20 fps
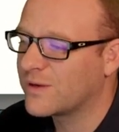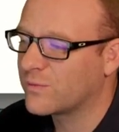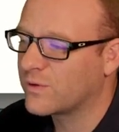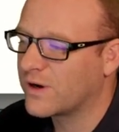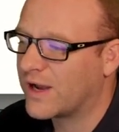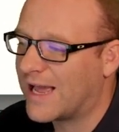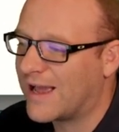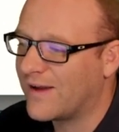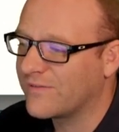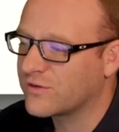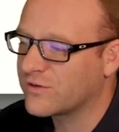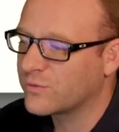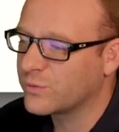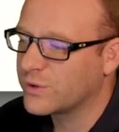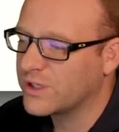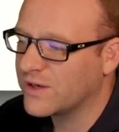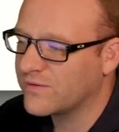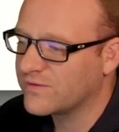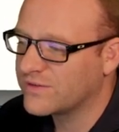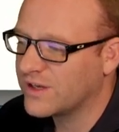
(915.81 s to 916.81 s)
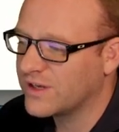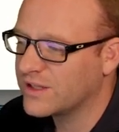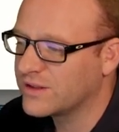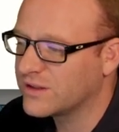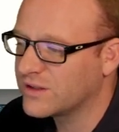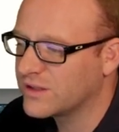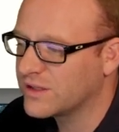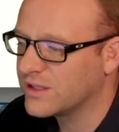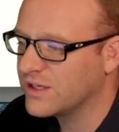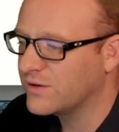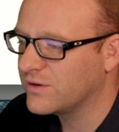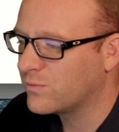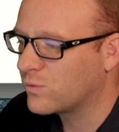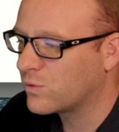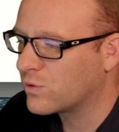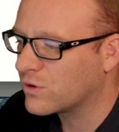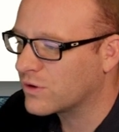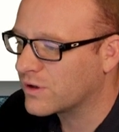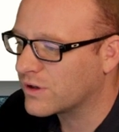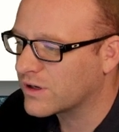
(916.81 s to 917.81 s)
We're after we have done the
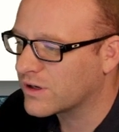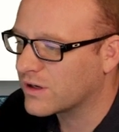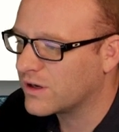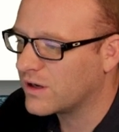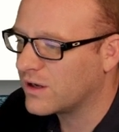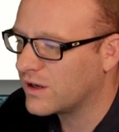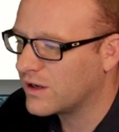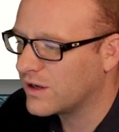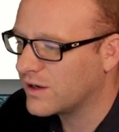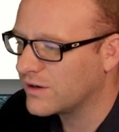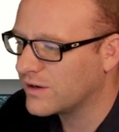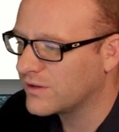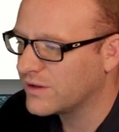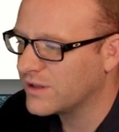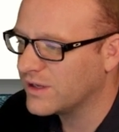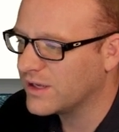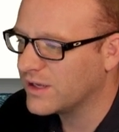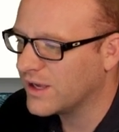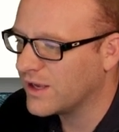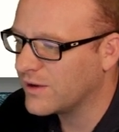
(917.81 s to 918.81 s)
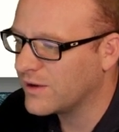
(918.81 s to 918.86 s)
work on the